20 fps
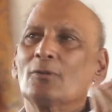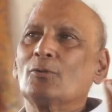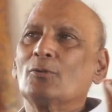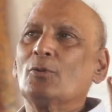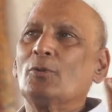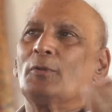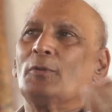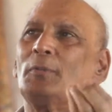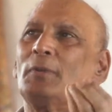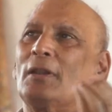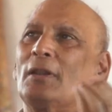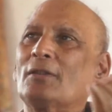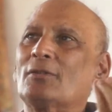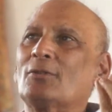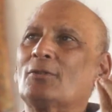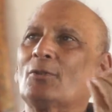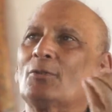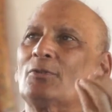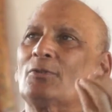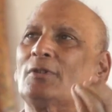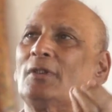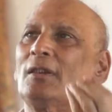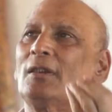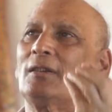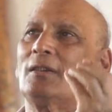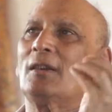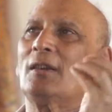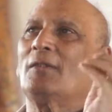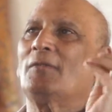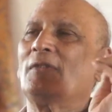could be
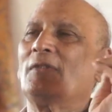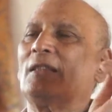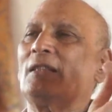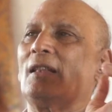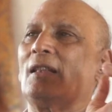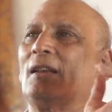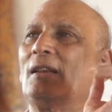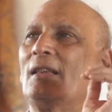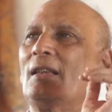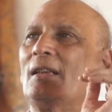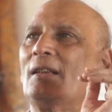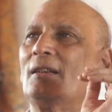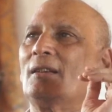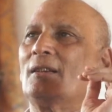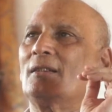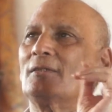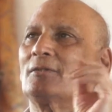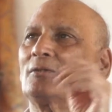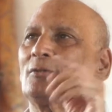associated with the linga.